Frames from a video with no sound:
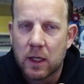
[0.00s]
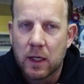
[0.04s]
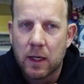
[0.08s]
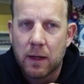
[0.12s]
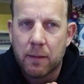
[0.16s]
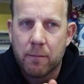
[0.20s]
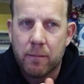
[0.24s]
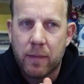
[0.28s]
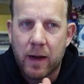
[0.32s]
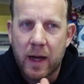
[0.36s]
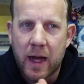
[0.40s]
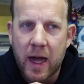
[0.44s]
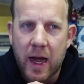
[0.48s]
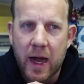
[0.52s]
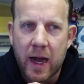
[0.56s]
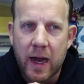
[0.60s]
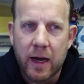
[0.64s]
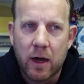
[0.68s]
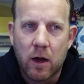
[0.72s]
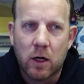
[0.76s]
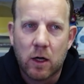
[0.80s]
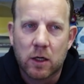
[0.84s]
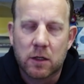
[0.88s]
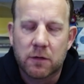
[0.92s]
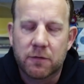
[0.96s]
by
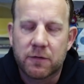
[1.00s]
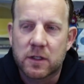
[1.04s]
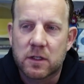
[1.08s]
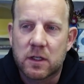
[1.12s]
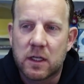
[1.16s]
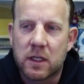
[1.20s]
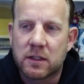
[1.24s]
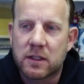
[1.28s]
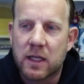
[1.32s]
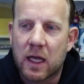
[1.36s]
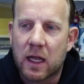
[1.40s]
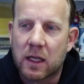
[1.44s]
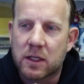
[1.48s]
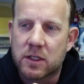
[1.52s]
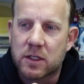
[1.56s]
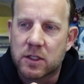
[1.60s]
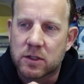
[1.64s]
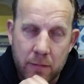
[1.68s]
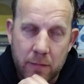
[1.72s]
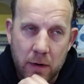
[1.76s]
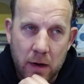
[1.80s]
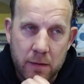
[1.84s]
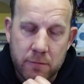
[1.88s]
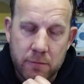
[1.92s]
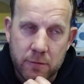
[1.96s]
artificial intelligence.
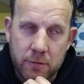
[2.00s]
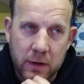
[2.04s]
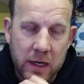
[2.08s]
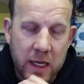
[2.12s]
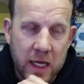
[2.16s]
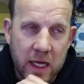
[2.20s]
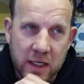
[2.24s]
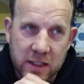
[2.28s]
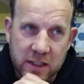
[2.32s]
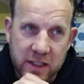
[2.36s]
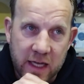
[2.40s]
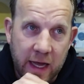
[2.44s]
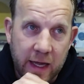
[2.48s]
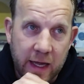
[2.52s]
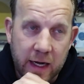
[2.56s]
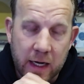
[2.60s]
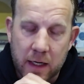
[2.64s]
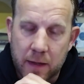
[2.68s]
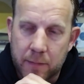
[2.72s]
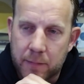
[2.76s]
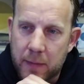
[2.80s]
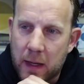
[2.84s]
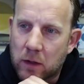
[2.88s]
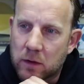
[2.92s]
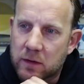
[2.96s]
I'm really excited
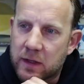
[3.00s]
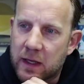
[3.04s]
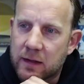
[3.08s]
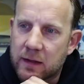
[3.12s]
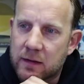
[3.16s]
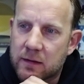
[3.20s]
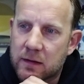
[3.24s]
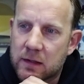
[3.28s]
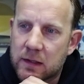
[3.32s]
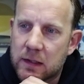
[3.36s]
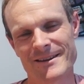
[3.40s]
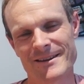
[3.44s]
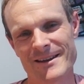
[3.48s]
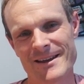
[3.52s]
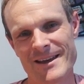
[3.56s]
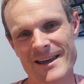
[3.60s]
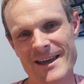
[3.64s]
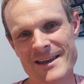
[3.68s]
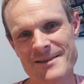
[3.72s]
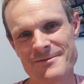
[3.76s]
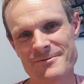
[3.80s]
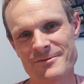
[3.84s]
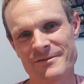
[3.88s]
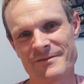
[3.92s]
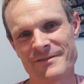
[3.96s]
about that.
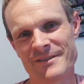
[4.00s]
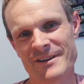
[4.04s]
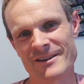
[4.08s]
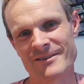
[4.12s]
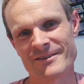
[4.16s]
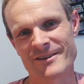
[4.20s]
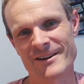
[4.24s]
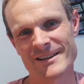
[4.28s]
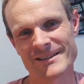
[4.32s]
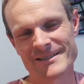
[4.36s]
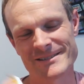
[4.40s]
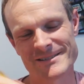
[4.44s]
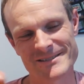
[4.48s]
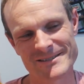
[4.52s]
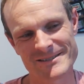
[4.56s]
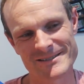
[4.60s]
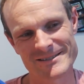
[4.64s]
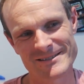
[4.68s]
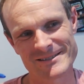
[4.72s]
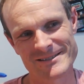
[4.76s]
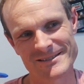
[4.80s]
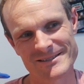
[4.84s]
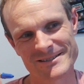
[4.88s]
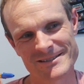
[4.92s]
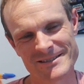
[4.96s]
Edwin van Rest,
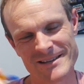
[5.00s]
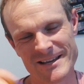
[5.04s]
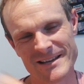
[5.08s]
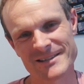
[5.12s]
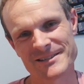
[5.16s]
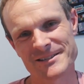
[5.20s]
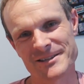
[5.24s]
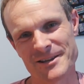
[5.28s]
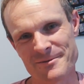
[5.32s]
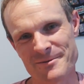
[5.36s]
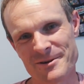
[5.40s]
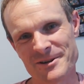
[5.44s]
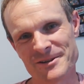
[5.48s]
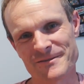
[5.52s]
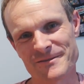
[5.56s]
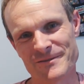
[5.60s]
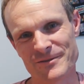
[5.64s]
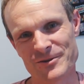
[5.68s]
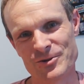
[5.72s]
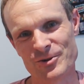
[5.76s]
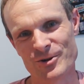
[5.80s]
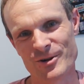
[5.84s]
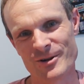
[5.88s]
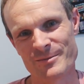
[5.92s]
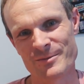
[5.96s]
thanks so much for
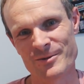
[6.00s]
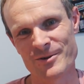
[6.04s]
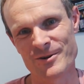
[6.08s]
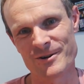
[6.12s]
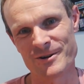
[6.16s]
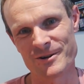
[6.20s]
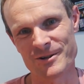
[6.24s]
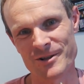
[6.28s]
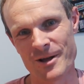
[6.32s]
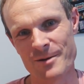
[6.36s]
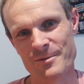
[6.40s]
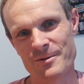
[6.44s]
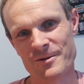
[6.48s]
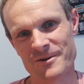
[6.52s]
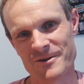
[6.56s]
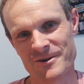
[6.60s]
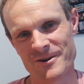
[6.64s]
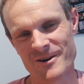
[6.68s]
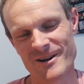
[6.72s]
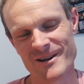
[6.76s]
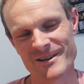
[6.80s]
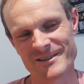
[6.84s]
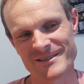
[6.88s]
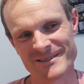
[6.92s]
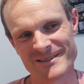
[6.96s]
joining me on Global
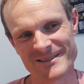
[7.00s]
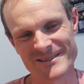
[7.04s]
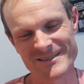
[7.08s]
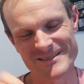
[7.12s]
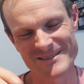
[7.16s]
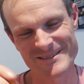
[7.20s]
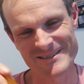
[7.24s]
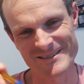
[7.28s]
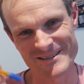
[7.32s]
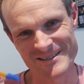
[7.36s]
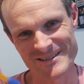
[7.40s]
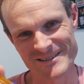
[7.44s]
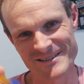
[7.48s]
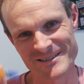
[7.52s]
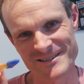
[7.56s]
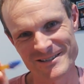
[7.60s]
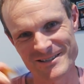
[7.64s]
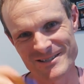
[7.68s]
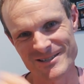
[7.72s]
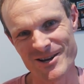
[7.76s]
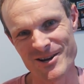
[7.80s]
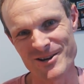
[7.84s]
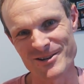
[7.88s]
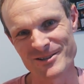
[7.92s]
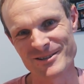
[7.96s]
Horizons. This has
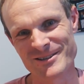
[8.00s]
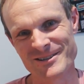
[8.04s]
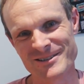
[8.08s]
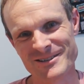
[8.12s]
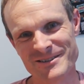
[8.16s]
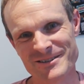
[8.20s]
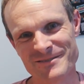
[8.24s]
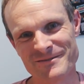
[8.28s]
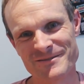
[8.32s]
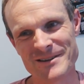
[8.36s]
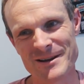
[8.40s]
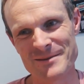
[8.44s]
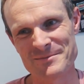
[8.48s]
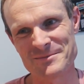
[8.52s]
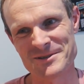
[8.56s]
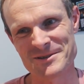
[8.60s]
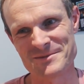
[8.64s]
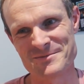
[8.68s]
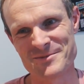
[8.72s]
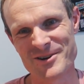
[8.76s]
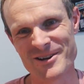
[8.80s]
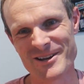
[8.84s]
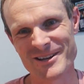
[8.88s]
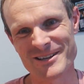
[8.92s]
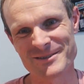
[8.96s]
totally lived up to
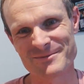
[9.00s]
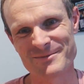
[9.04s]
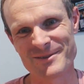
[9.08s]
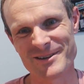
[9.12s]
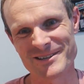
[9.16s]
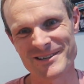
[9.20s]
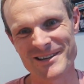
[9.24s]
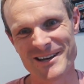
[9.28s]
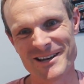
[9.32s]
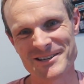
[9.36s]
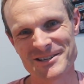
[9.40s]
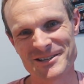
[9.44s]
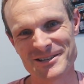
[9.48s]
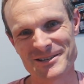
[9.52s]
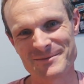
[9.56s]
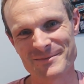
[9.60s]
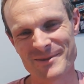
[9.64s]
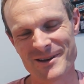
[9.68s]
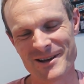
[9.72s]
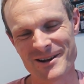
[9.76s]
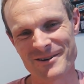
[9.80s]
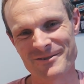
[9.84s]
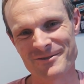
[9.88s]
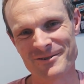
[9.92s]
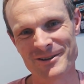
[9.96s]
my expectations, mate.
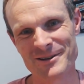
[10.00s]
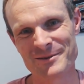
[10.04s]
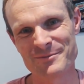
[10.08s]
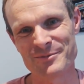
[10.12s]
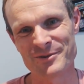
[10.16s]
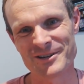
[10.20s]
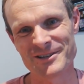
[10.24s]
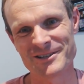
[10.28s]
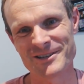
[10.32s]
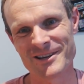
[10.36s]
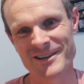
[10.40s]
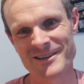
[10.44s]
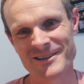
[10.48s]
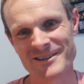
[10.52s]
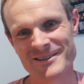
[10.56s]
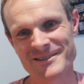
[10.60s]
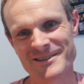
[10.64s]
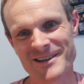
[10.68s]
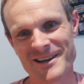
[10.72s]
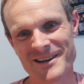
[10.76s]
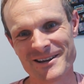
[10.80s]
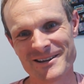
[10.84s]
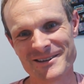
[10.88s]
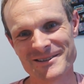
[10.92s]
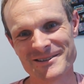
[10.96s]
I really appreciate you
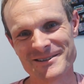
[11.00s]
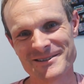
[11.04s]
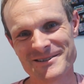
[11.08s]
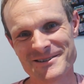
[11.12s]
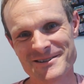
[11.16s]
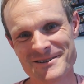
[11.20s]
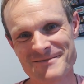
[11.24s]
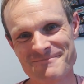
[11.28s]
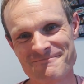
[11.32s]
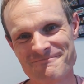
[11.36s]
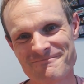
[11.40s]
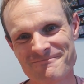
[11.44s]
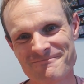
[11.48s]
taking the time.